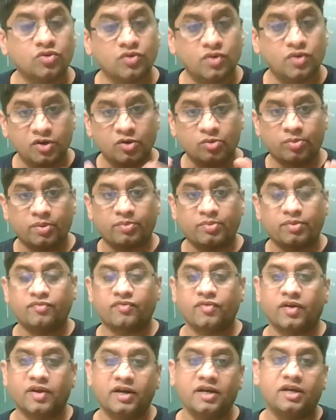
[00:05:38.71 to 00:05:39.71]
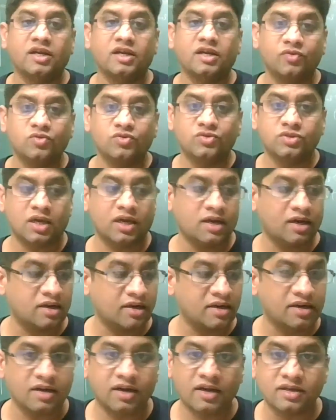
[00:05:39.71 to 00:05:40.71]
You need to prepare for interviews and
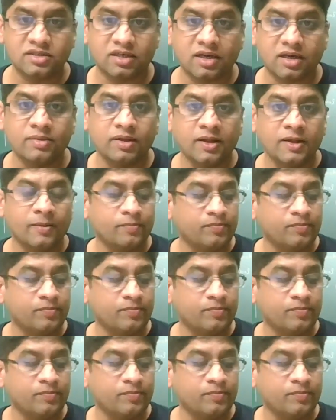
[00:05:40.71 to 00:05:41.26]
written exam.